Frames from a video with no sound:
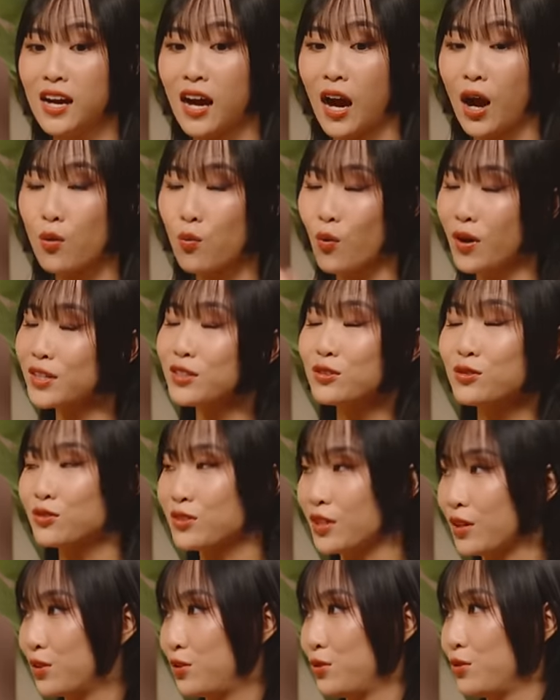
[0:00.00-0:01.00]
I wanted to
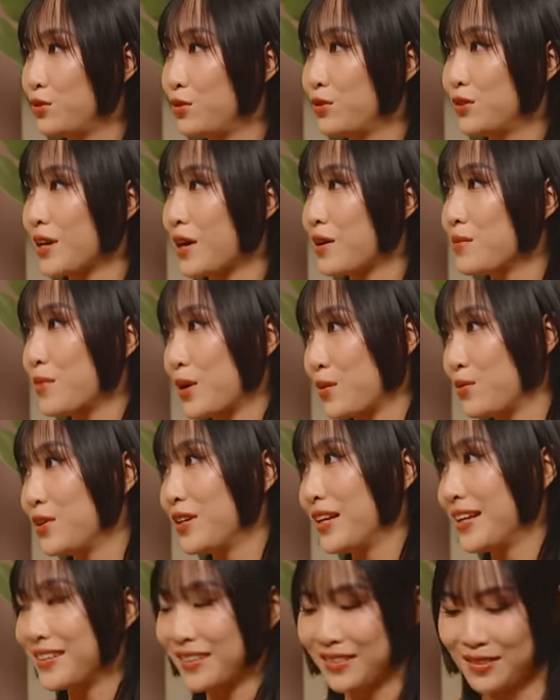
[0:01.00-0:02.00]
take you down memory
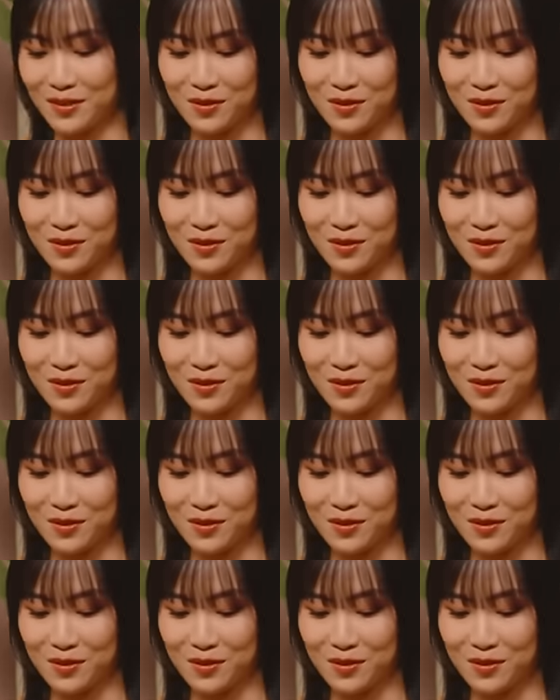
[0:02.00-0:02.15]
lane a little